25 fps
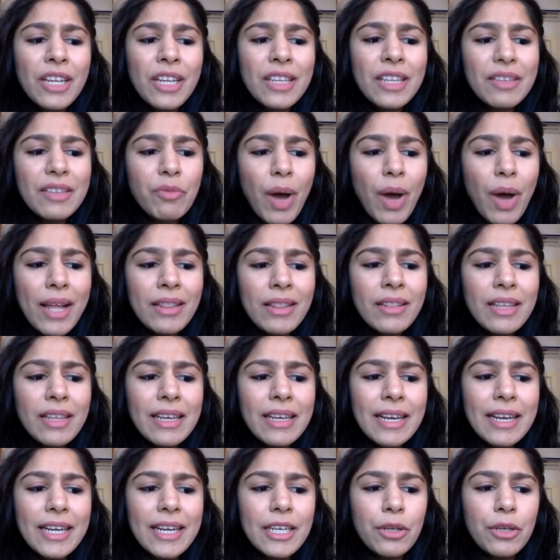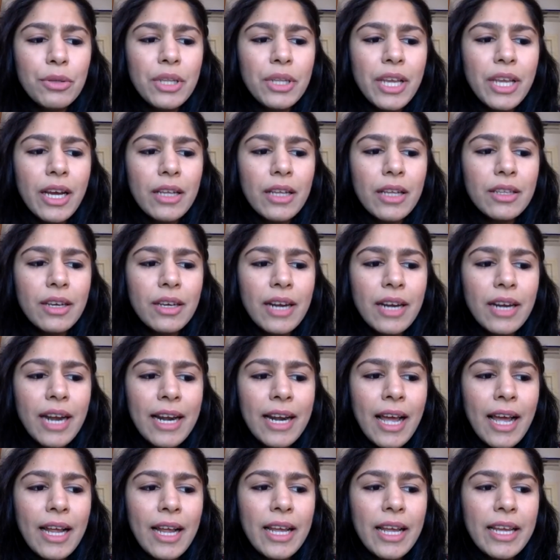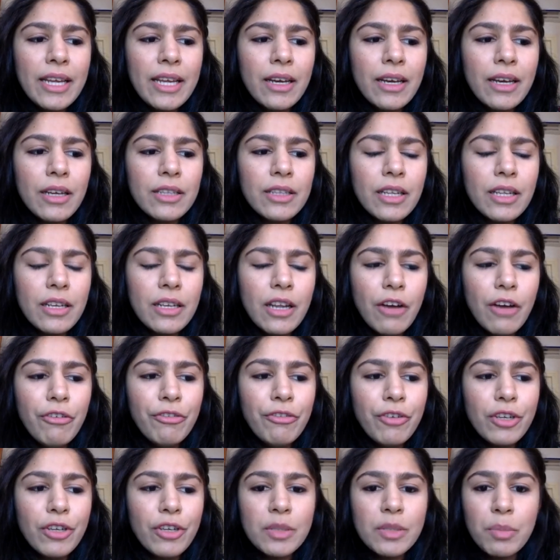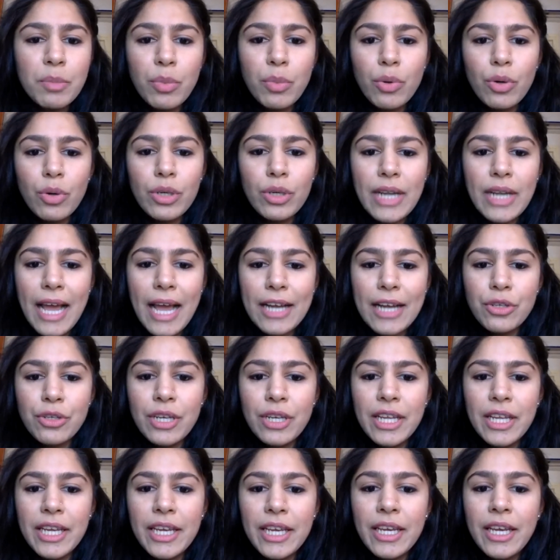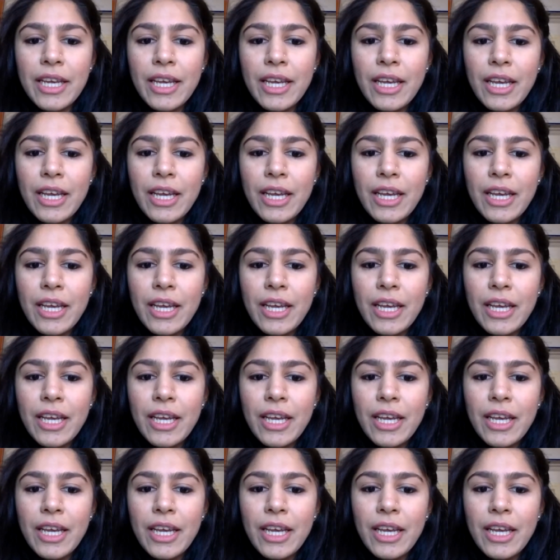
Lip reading: one thing led to the other, and the love for sport actually